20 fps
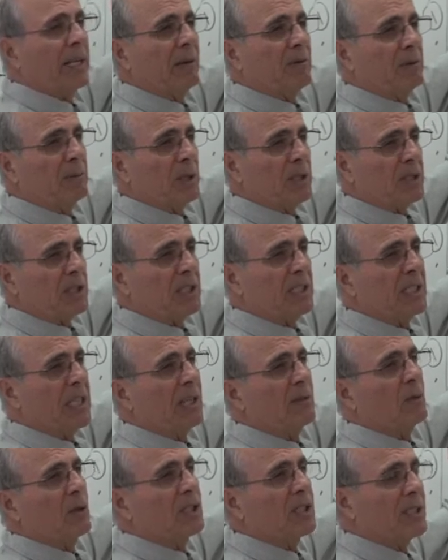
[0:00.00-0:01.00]
Everybody see
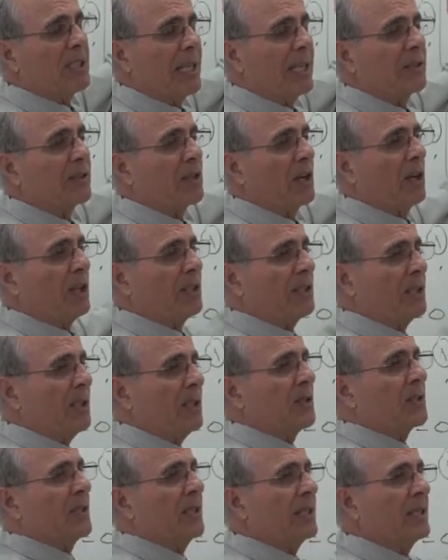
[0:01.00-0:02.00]
that? What's delta,
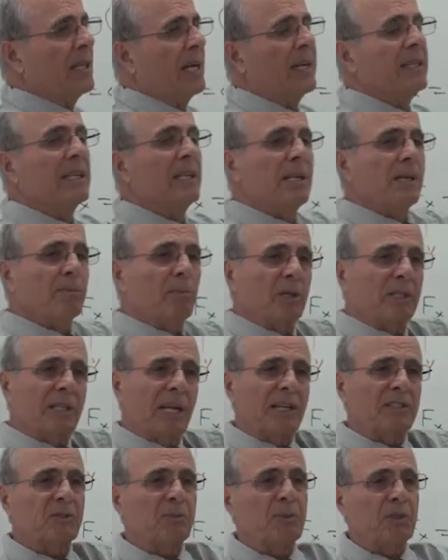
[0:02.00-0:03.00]
this and that? But
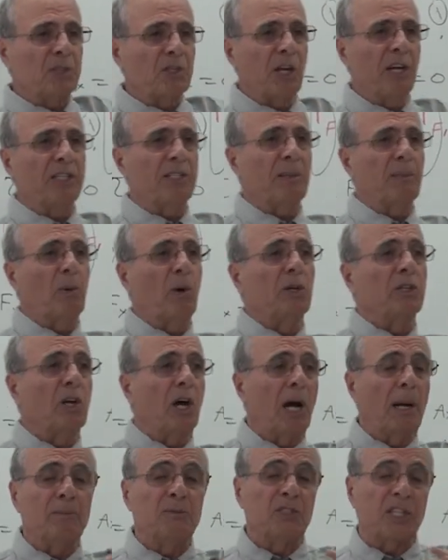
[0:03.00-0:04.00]
that's beside the point.
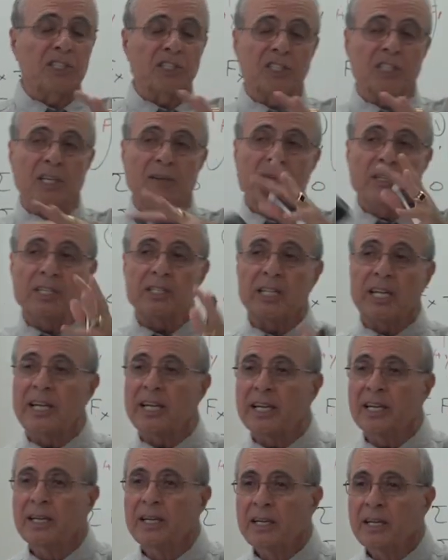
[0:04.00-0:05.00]
I'm just giving
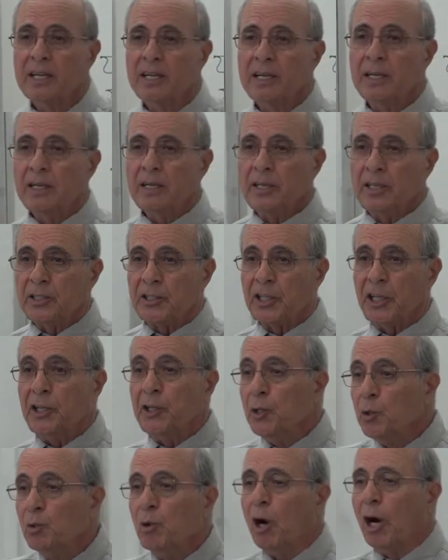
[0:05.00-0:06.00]
the
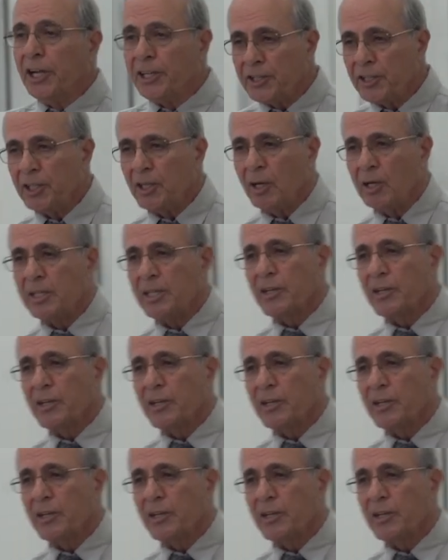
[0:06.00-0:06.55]
new idea.